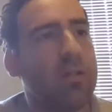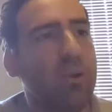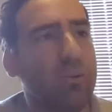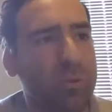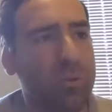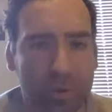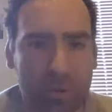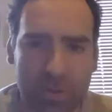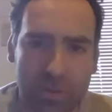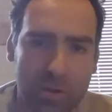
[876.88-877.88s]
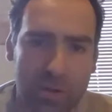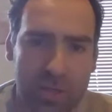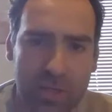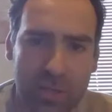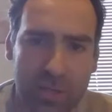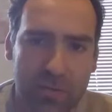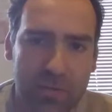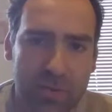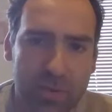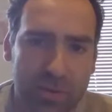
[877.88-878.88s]
local authorities are knocking it down and
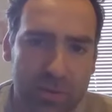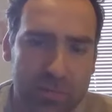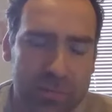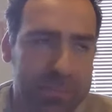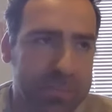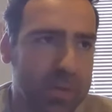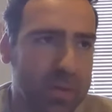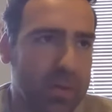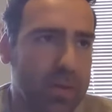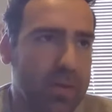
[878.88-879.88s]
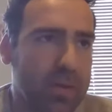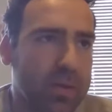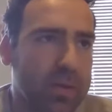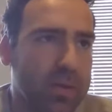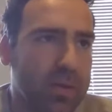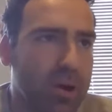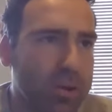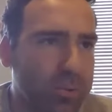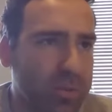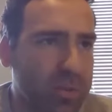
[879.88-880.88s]
threatening them. I
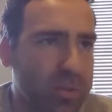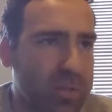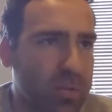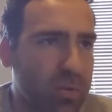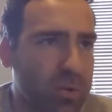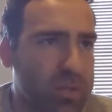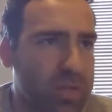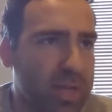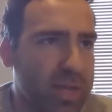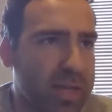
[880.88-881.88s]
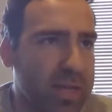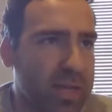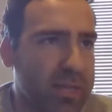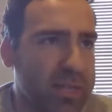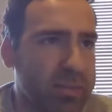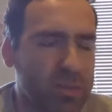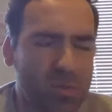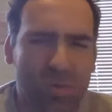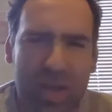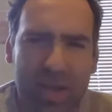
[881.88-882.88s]
thought that this was an
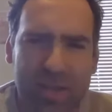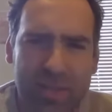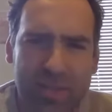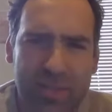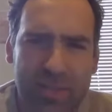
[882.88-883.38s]
exceptional case.